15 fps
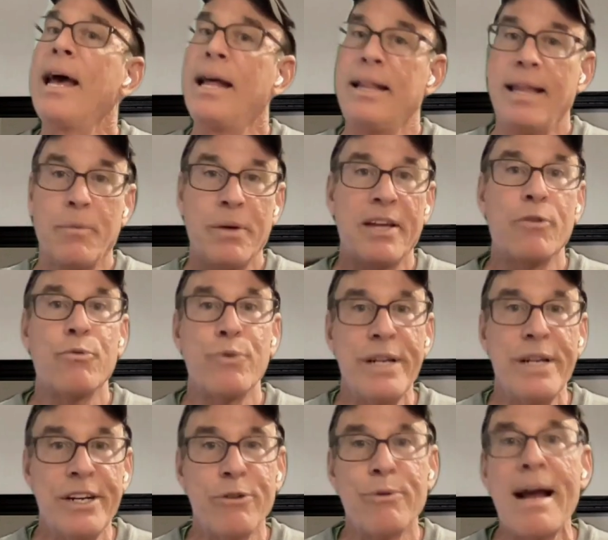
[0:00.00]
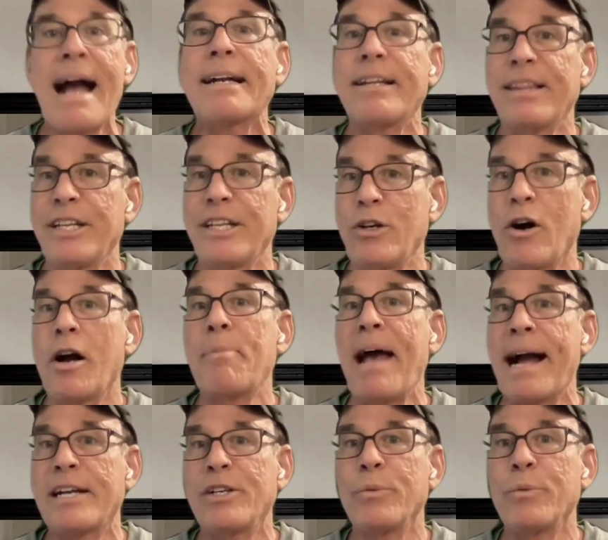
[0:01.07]
And then we can redirect the dog
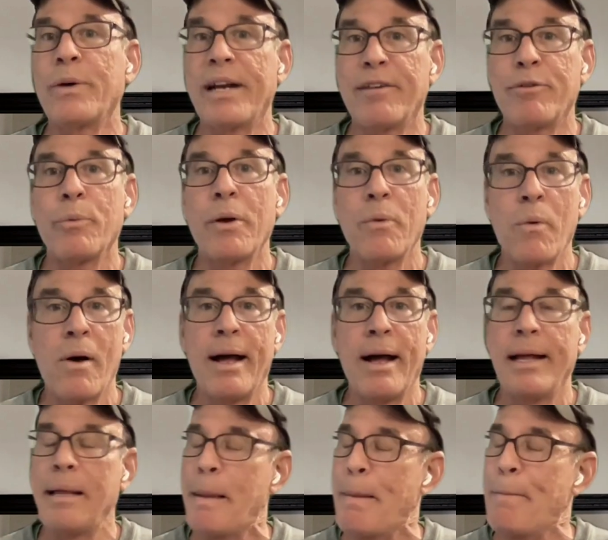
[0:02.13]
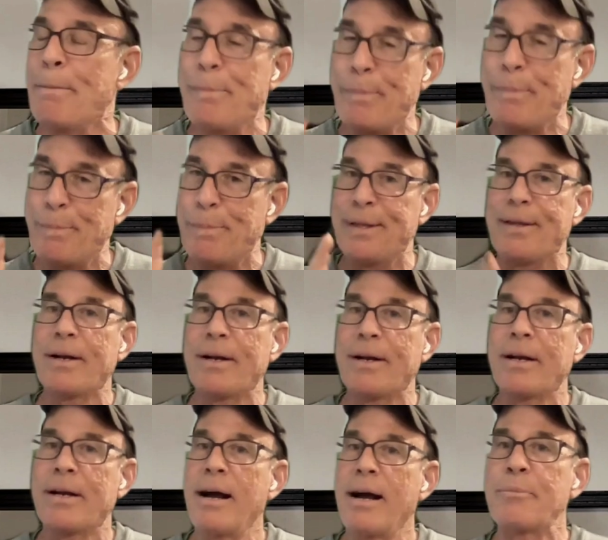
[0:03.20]
back to whatever we want. But there
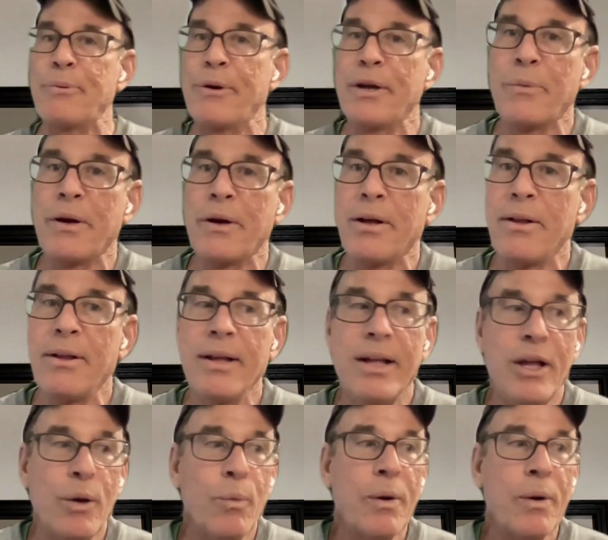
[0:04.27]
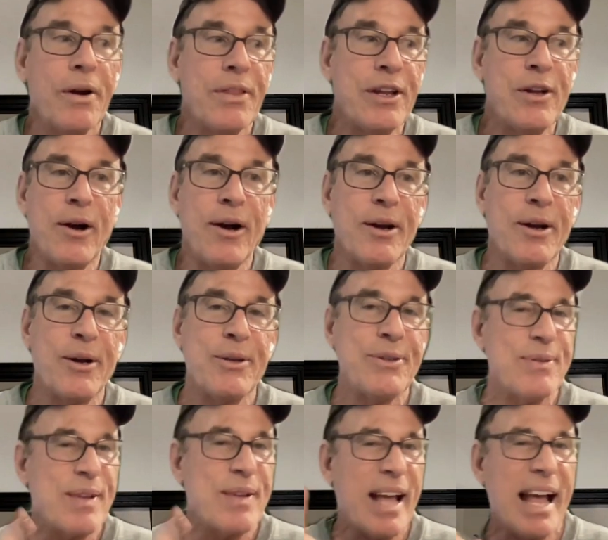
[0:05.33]
comes a point, Will, where the dog
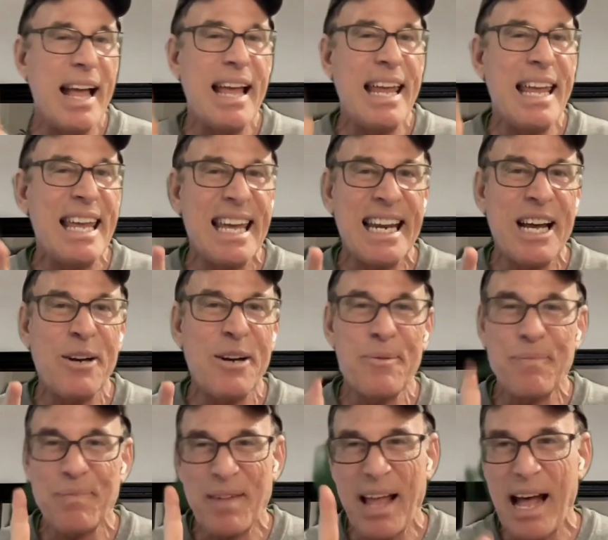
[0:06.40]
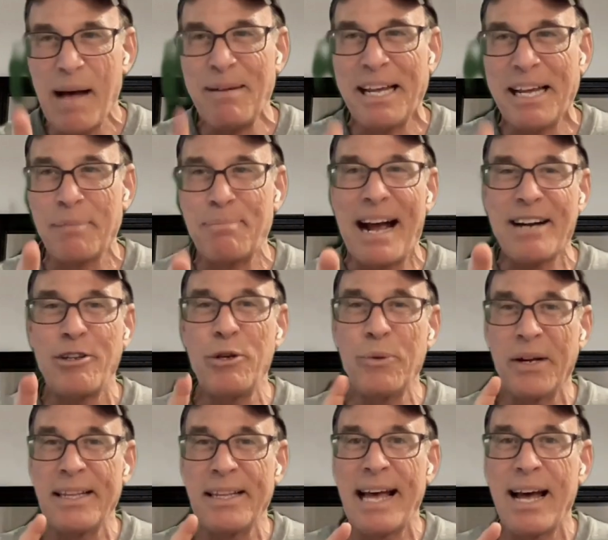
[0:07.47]
goes, you know, I'm gonna get back to
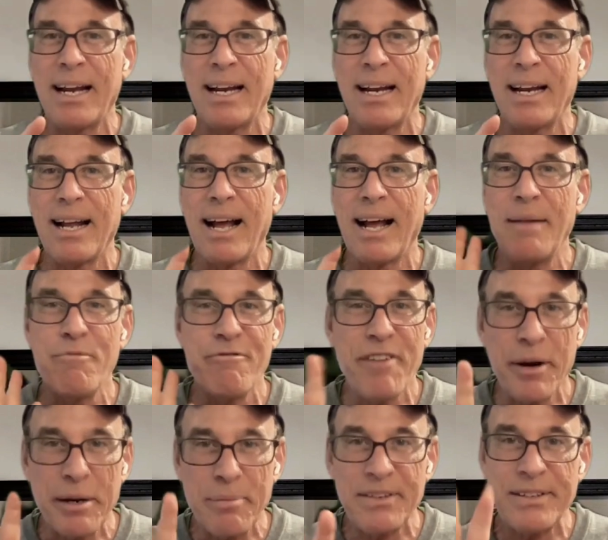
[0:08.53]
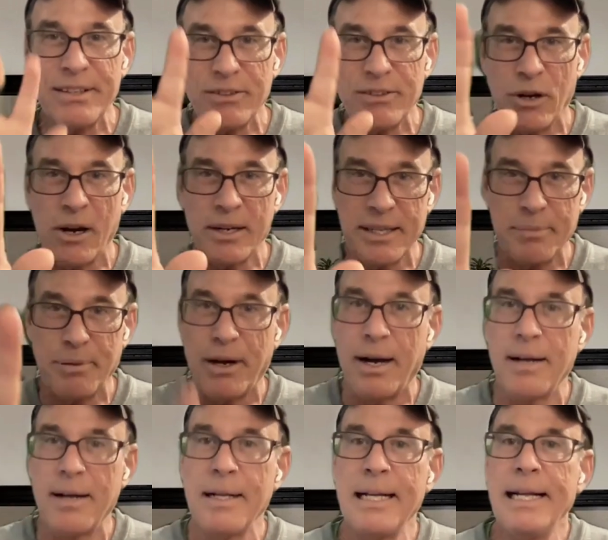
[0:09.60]
you on that. I'm very busy, talk to the
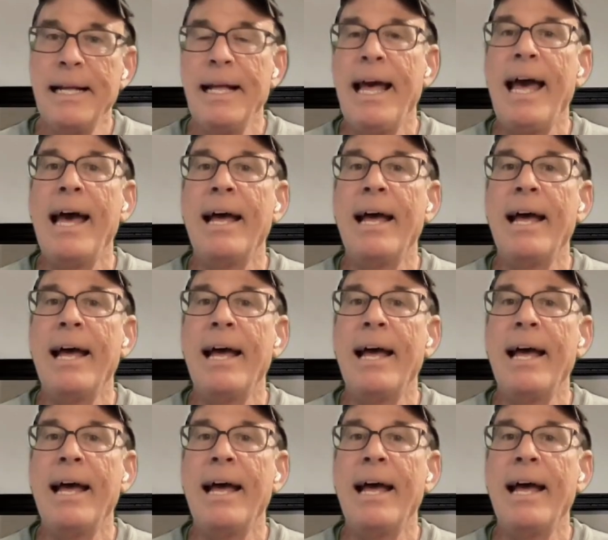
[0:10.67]
paw. Mm.